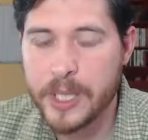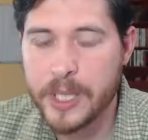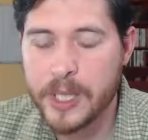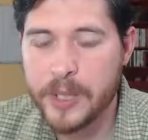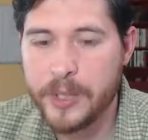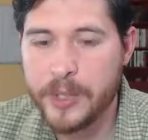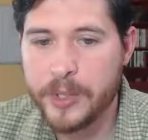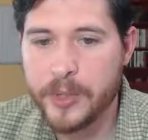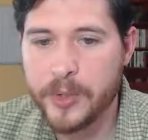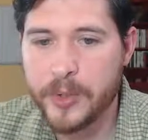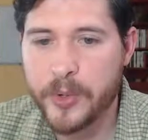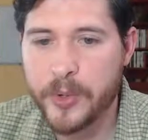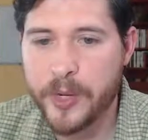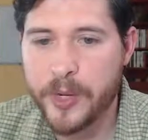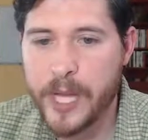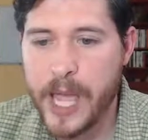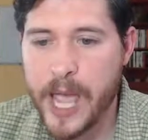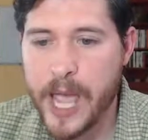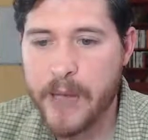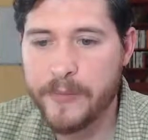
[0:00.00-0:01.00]
you're going
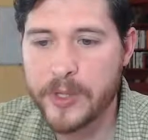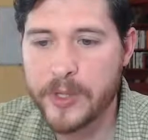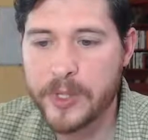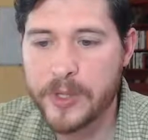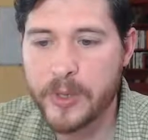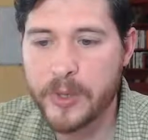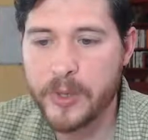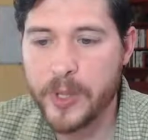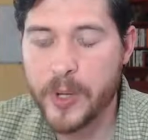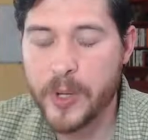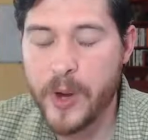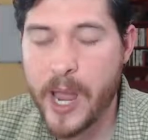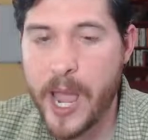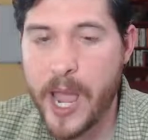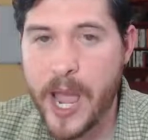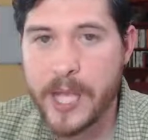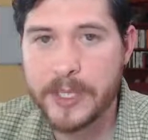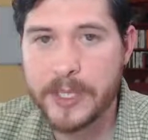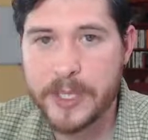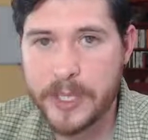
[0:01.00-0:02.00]
to have it so your
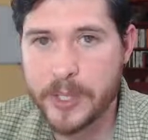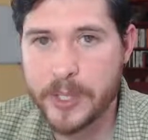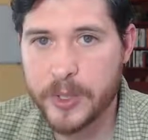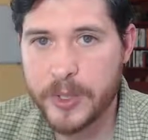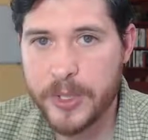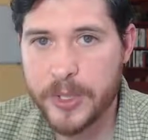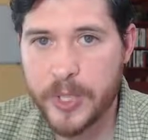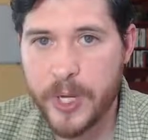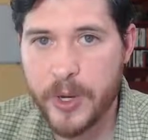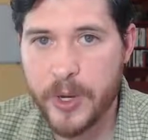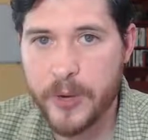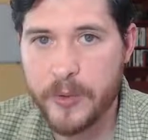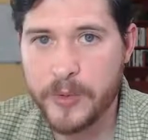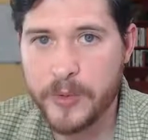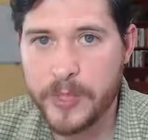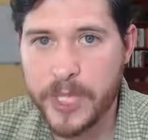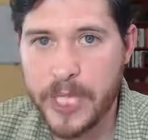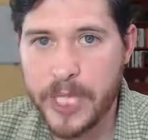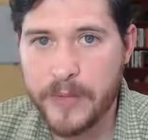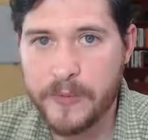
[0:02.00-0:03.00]
ad still
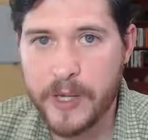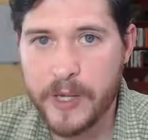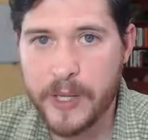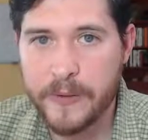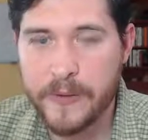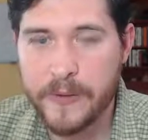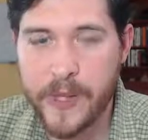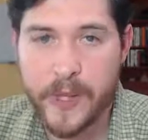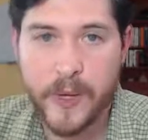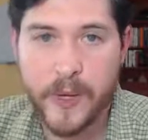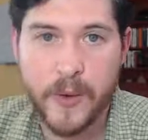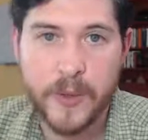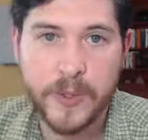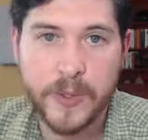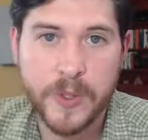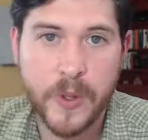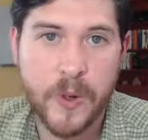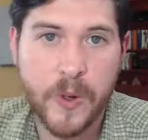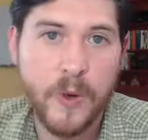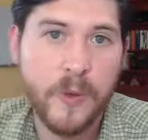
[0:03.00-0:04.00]
shows even if it
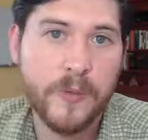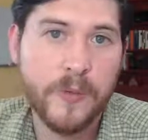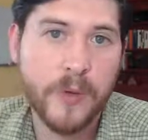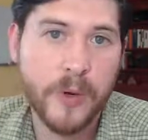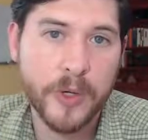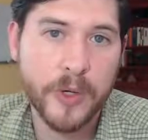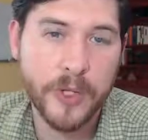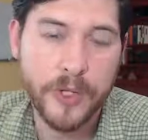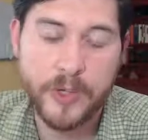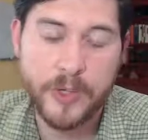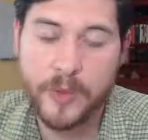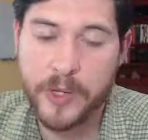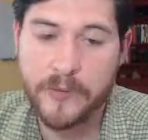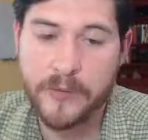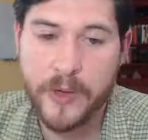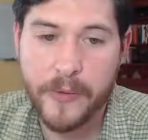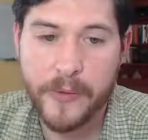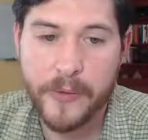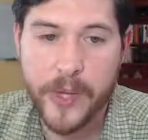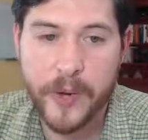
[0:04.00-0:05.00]
goes over the
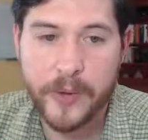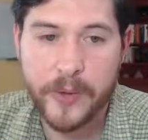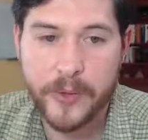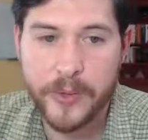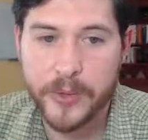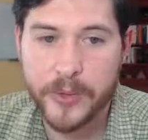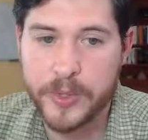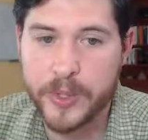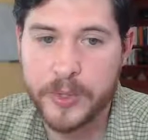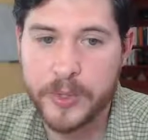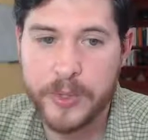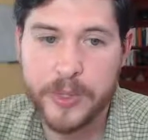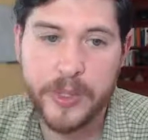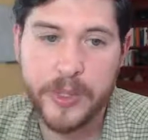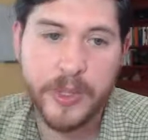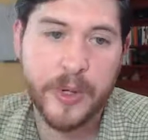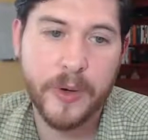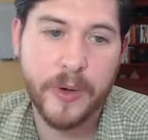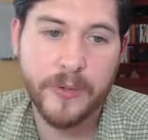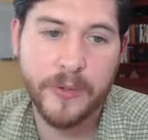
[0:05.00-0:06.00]
25 characters.
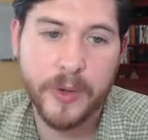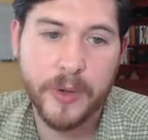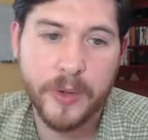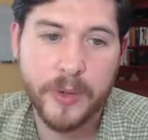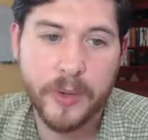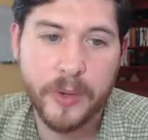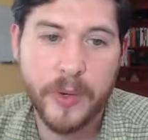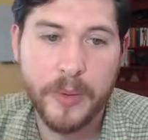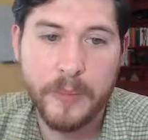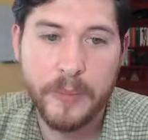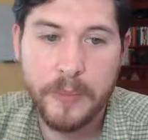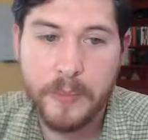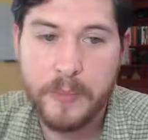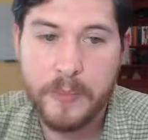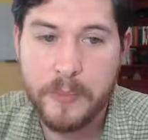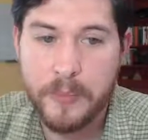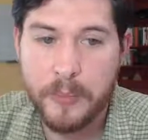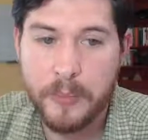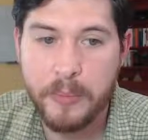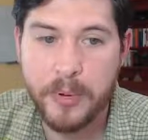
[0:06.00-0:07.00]
If you're doing
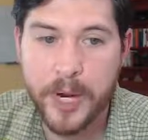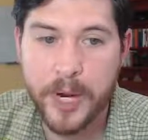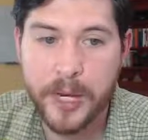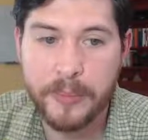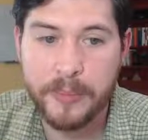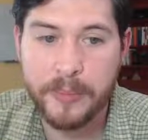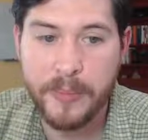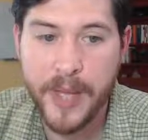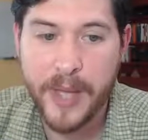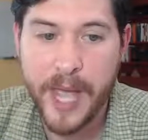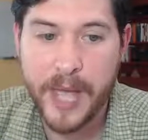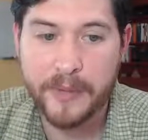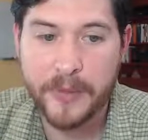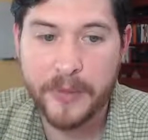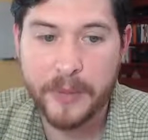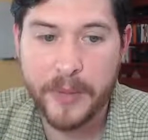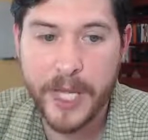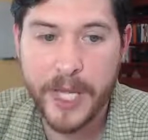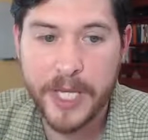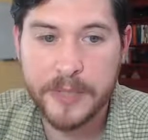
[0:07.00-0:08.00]
brake pad
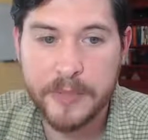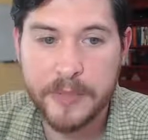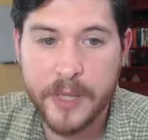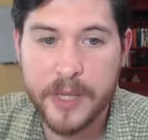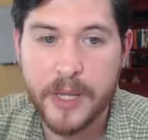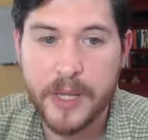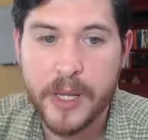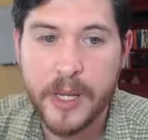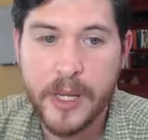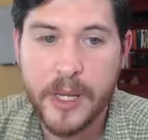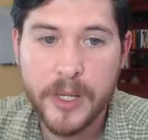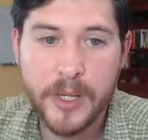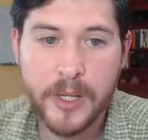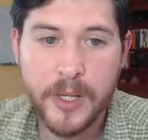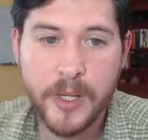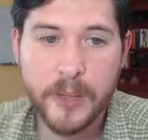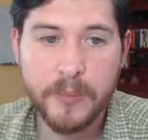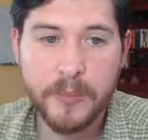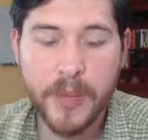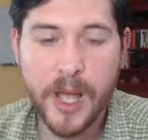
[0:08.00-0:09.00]
replacement, you
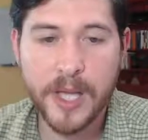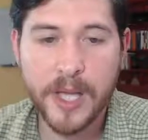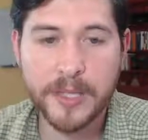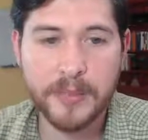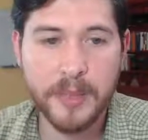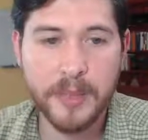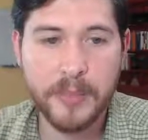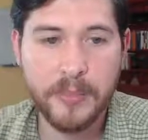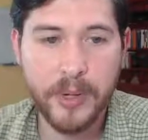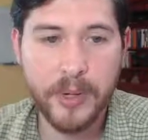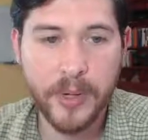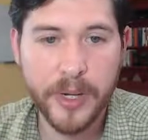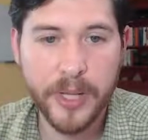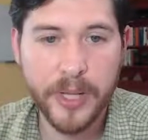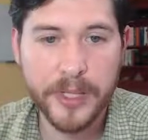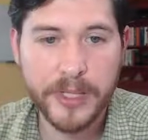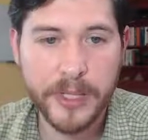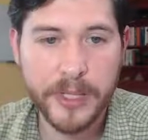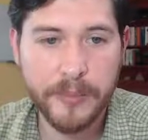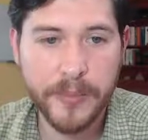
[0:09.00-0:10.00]
can possibly put
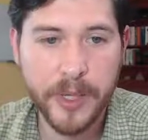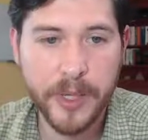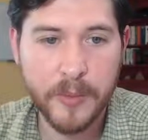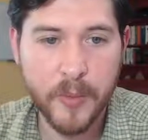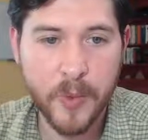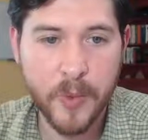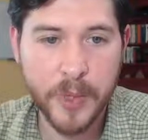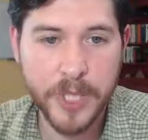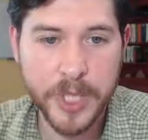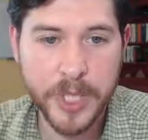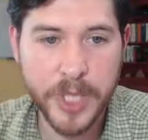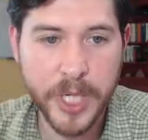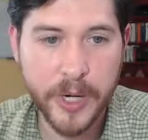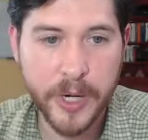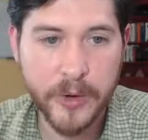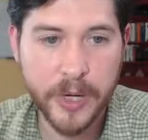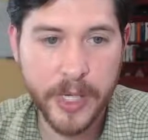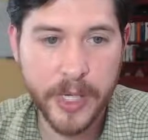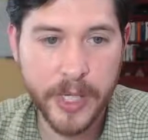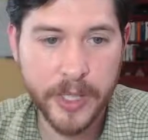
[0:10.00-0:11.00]
in something more
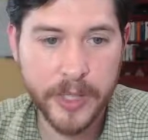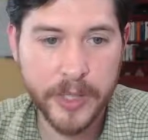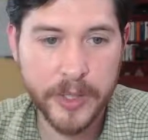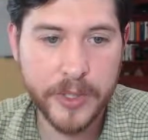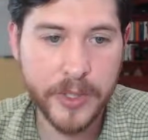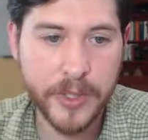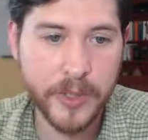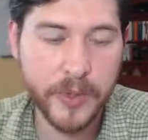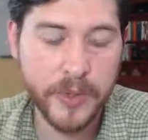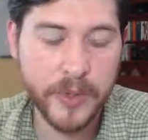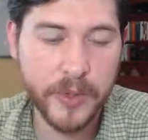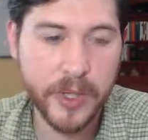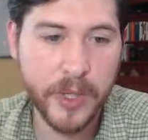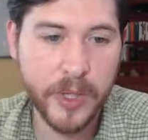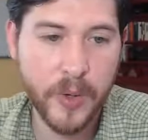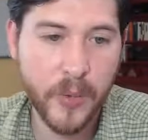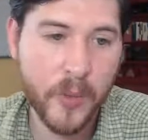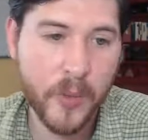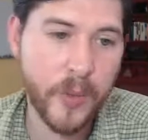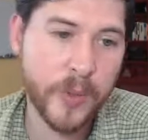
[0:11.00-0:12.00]
generic into the
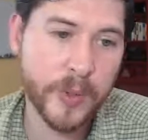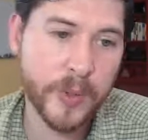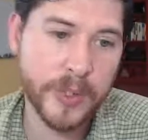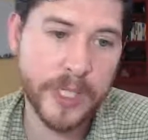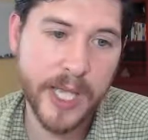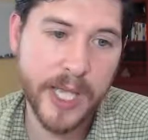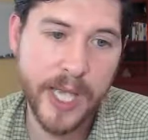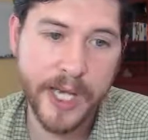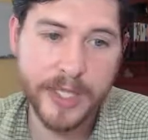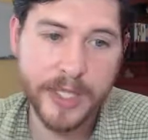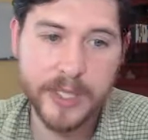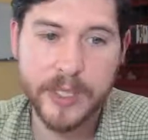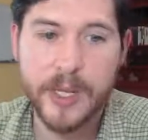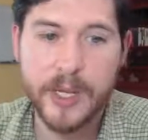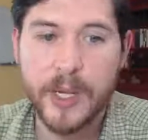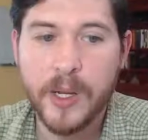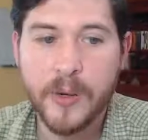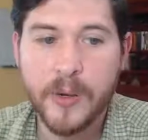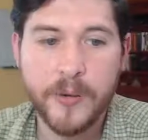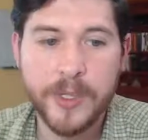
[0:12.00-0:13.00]
holder text,
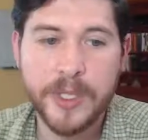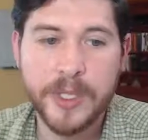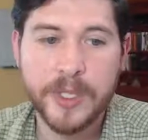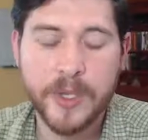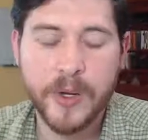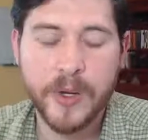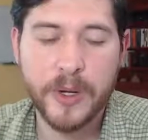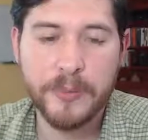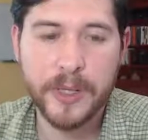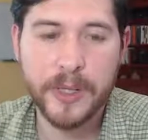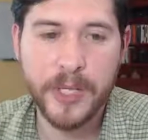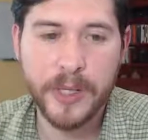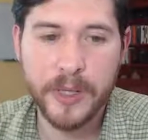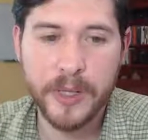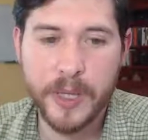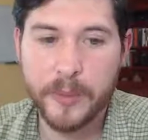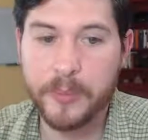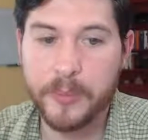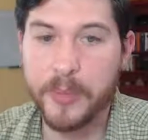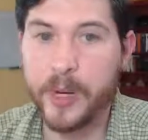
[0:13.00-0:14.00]
which is going to be
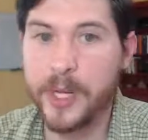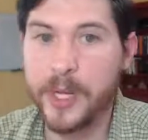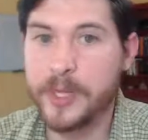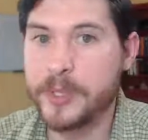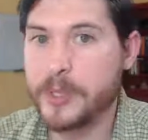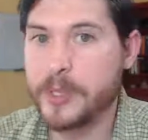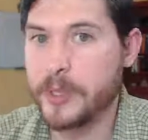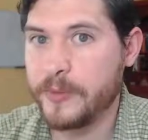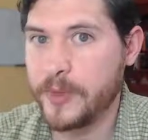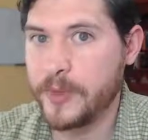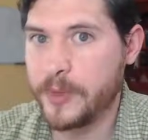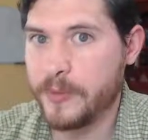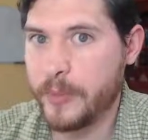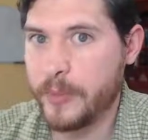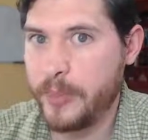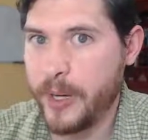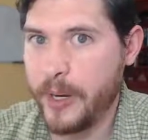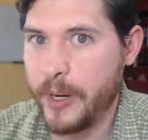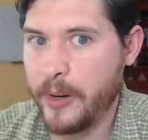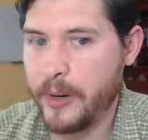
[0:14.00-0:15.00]
like brake service
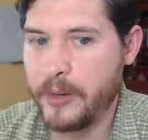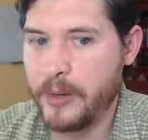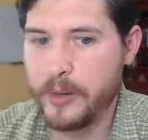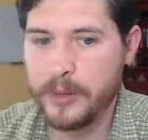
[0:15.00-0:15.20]
repair,